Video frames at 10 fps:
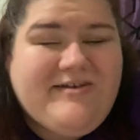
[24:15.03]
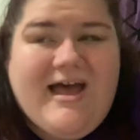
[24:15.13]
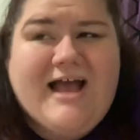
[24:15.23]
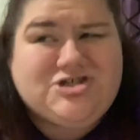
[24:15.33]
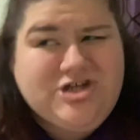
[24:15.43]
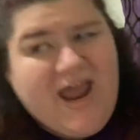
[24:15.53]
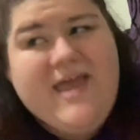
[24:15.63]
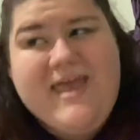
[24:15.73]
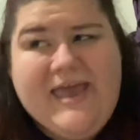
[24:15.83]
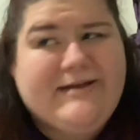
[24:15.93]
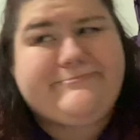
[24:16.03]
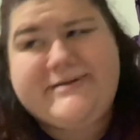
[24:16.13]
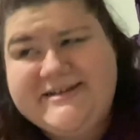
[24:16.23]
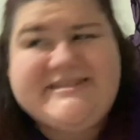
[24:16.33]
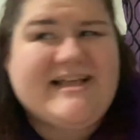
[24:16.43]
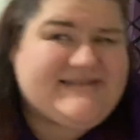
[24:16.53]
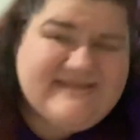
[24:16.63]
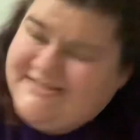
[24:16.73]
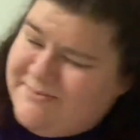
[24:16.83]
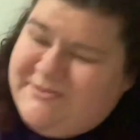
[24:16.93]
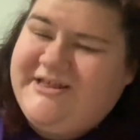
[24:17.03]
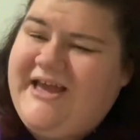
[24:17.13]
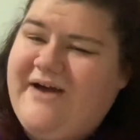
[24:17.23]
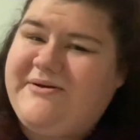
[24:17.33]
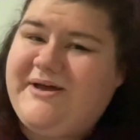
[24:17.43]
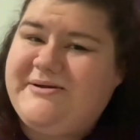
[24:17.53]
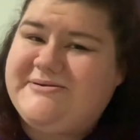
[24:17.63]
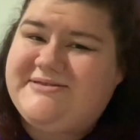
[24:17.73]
actually I can, because that's typically how it goes.